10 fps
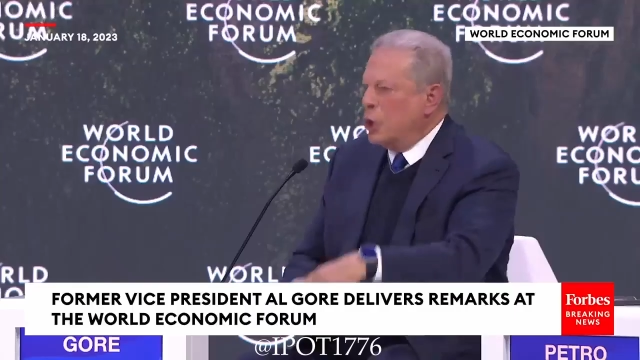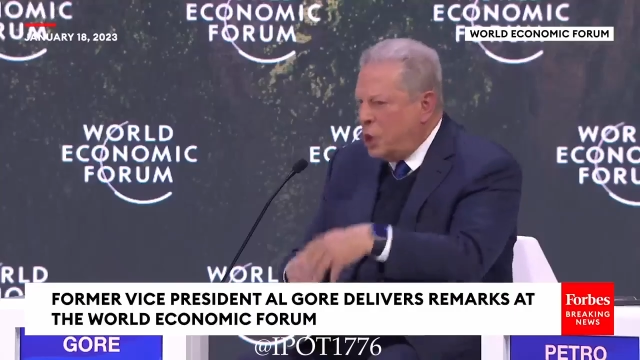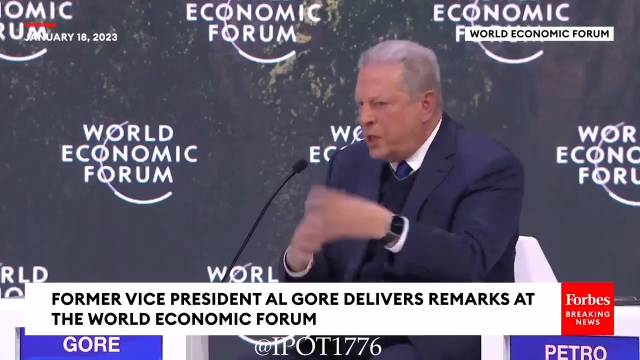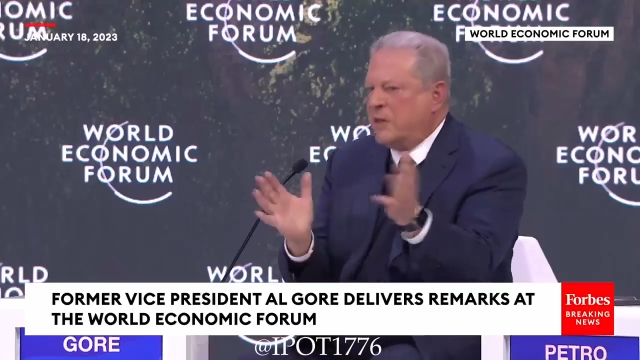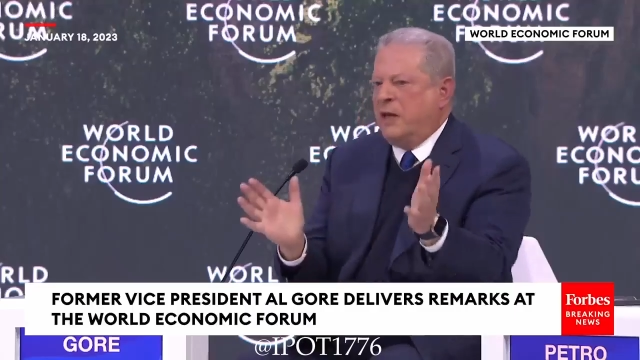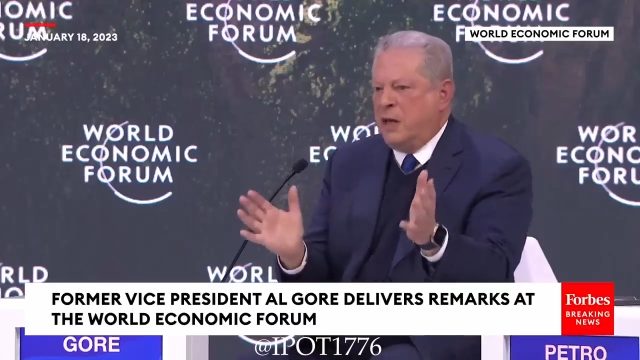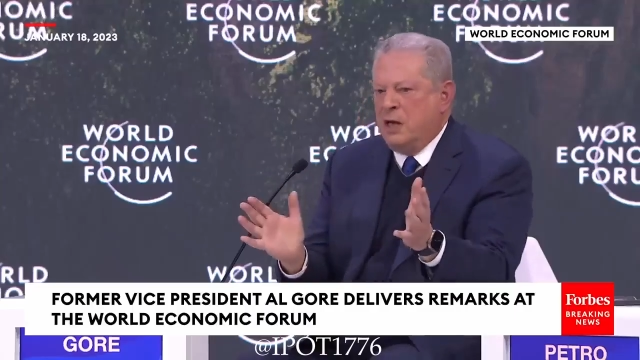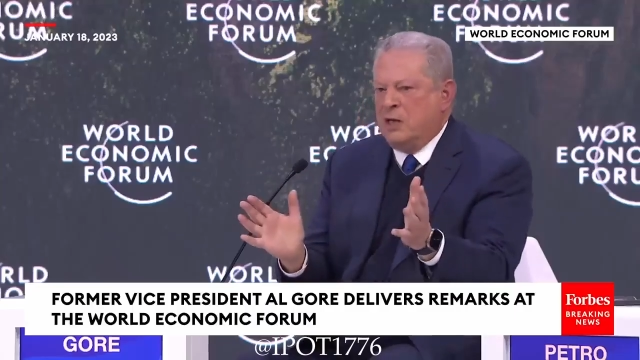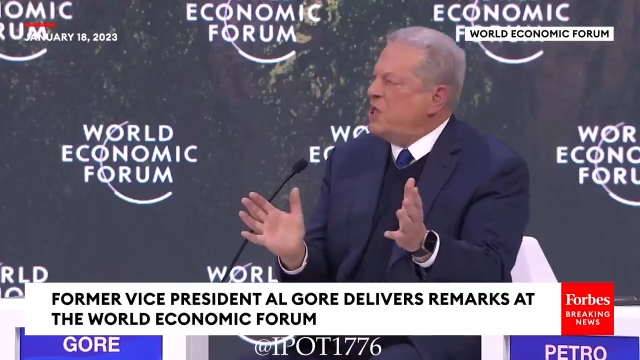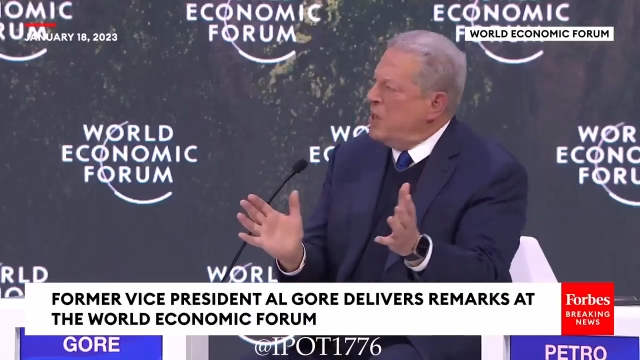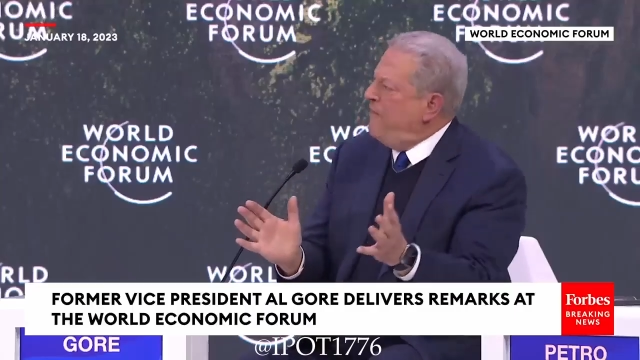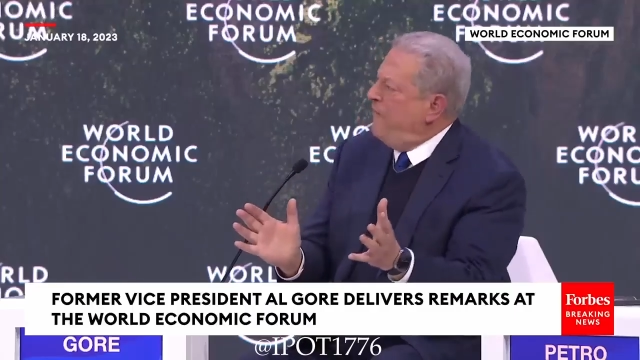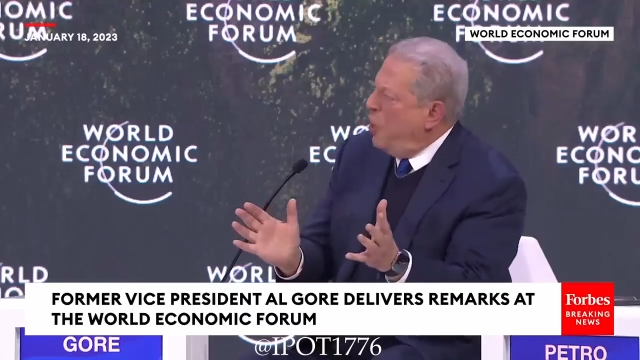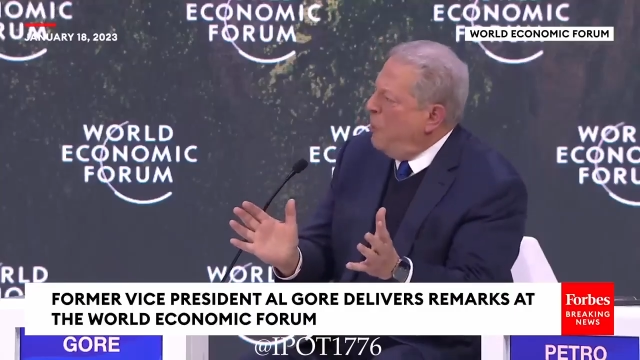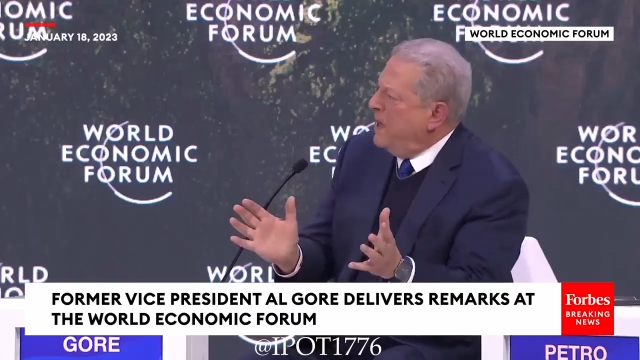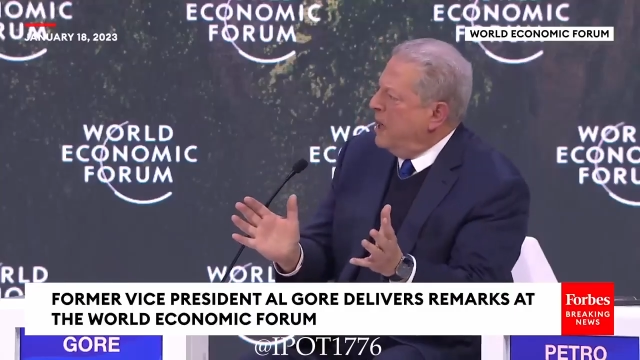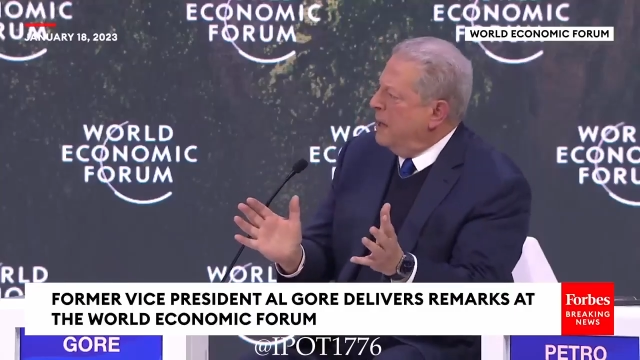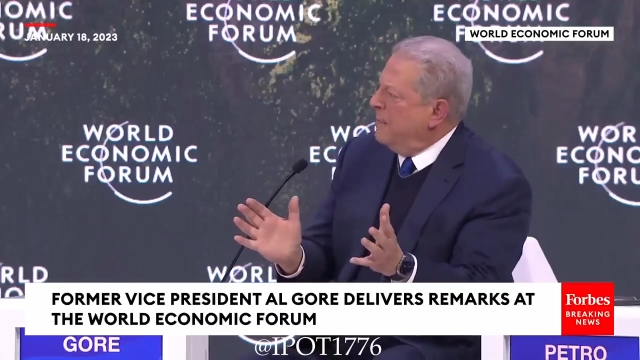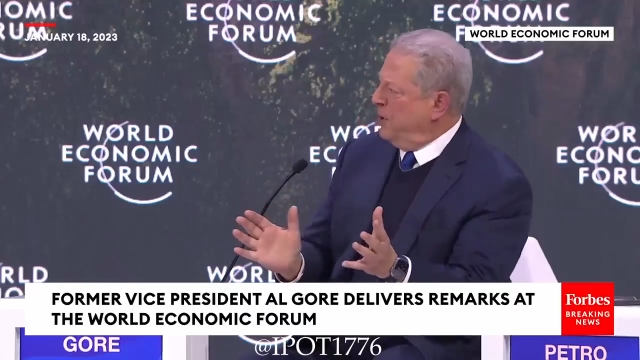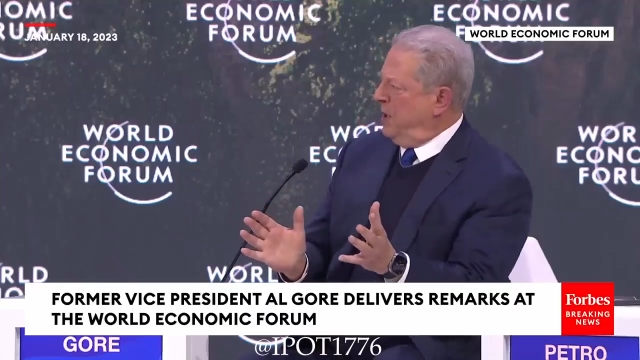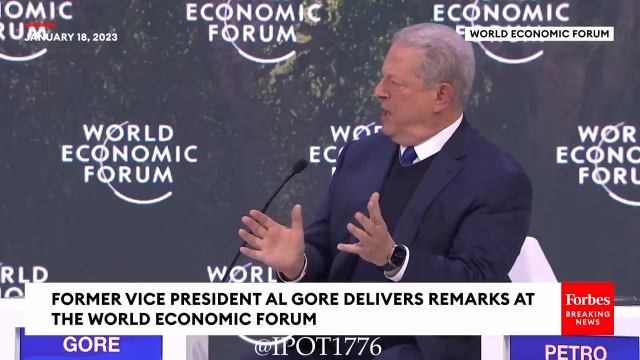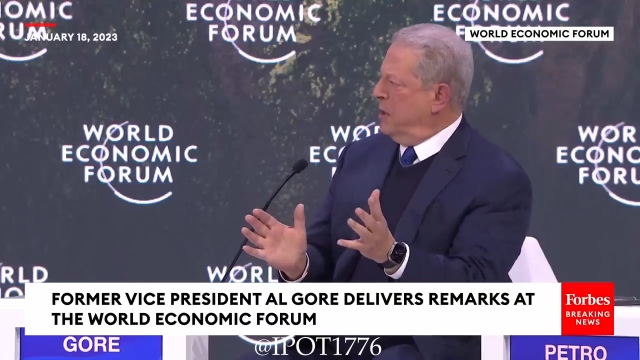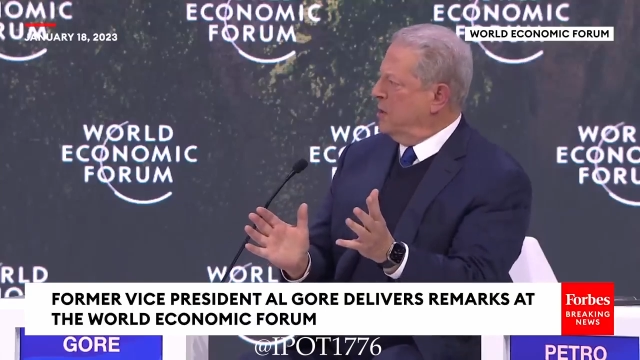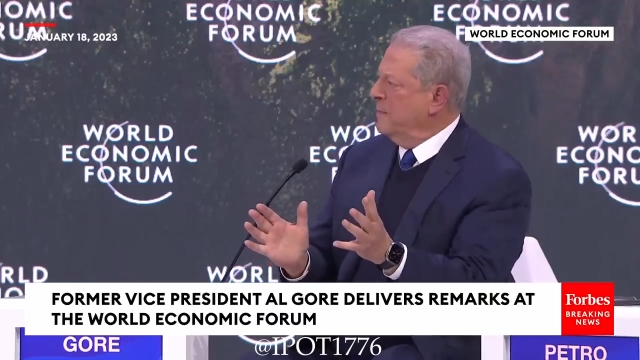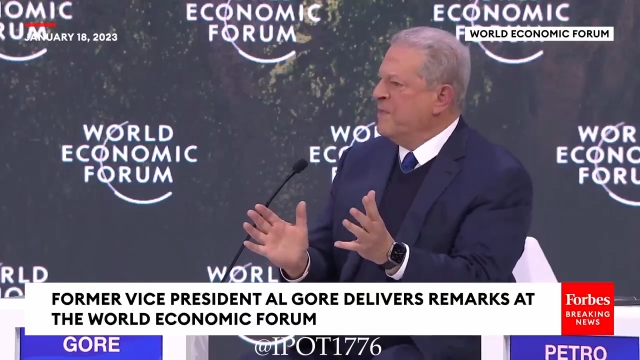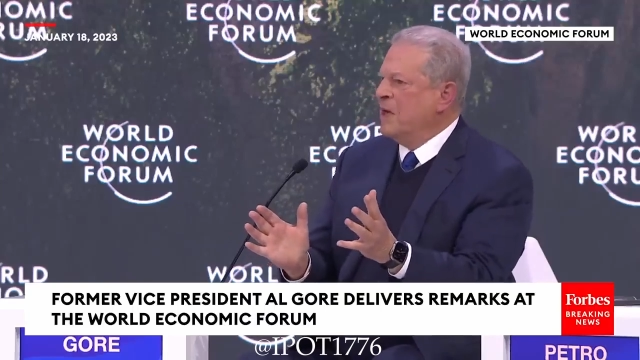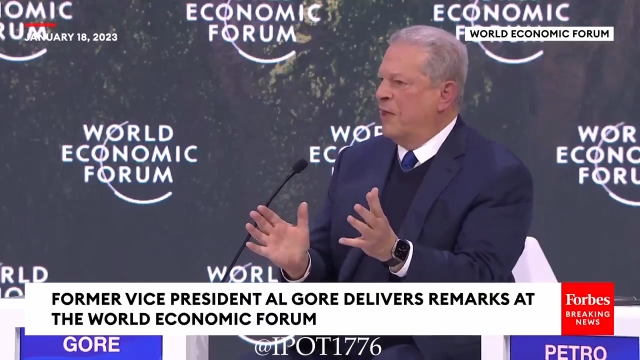Look at the xenophobia and political